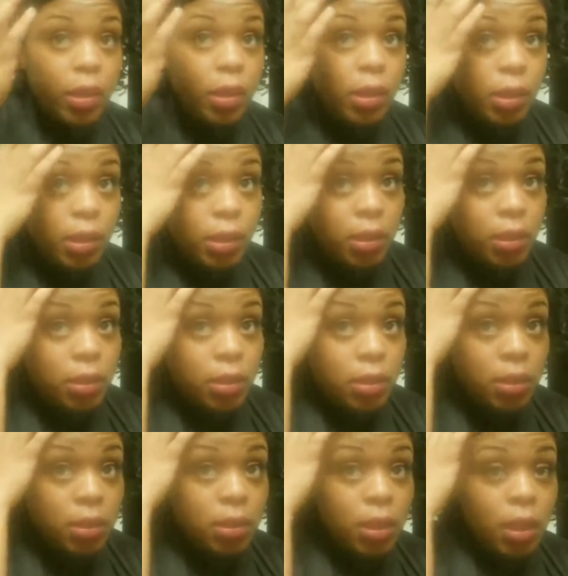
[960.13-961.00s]

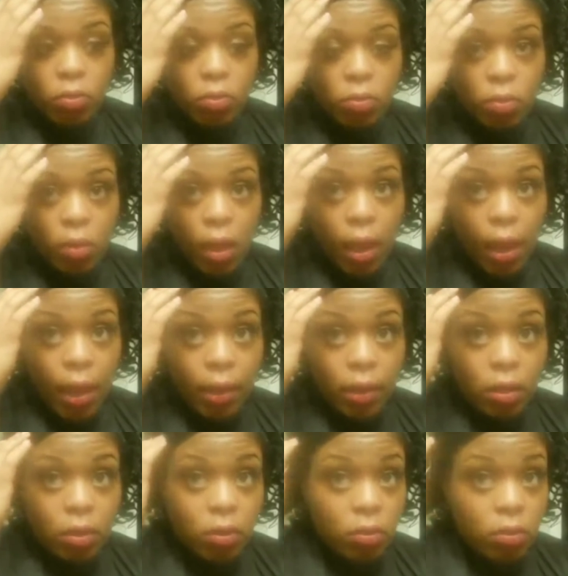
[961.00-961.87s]
because I don't
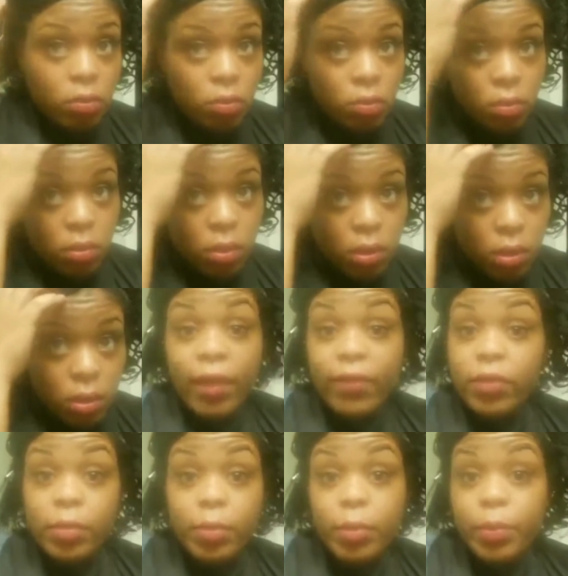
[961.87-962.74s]

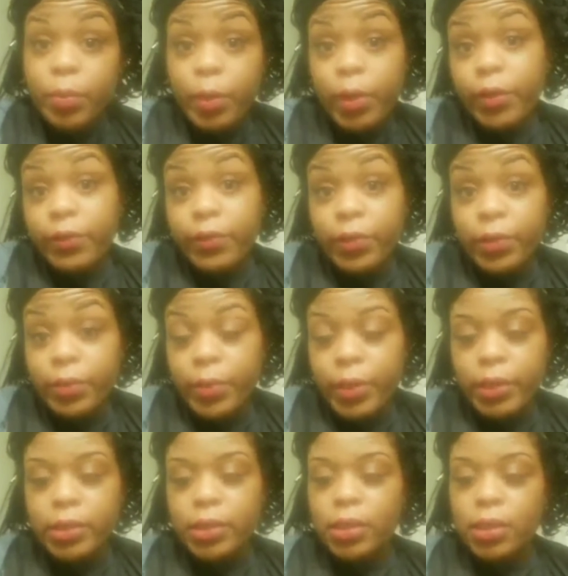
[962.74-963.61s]
have to be
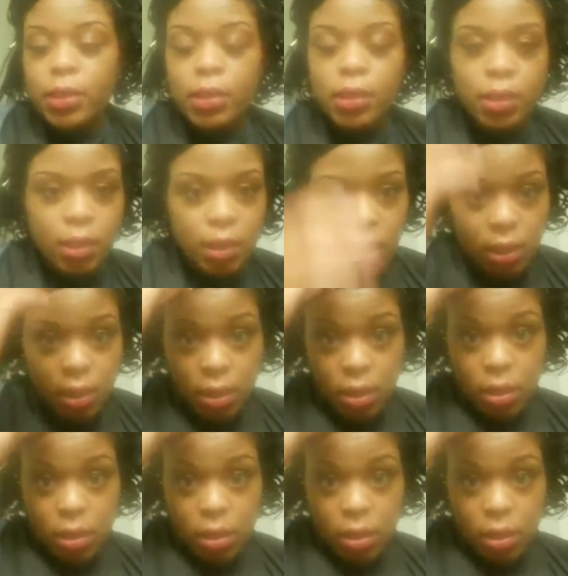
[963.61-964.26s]
perfect, basically.